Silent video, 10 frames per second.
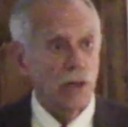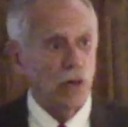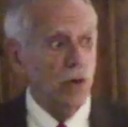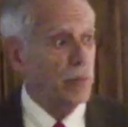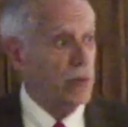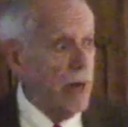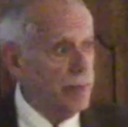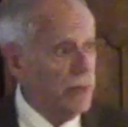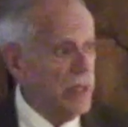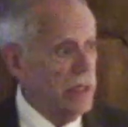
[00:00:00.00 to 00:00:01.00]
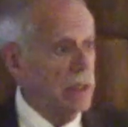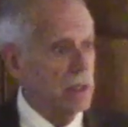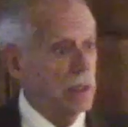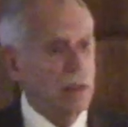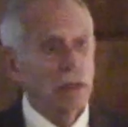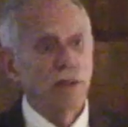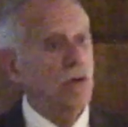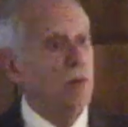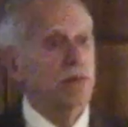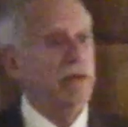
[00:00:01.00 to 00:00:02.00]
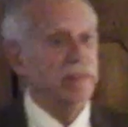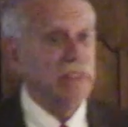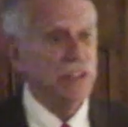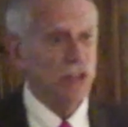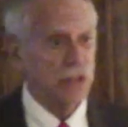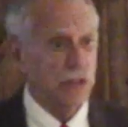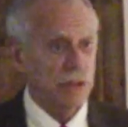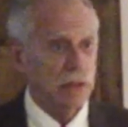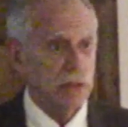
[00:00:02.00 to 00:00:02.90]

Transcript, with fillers: your property, your privileges.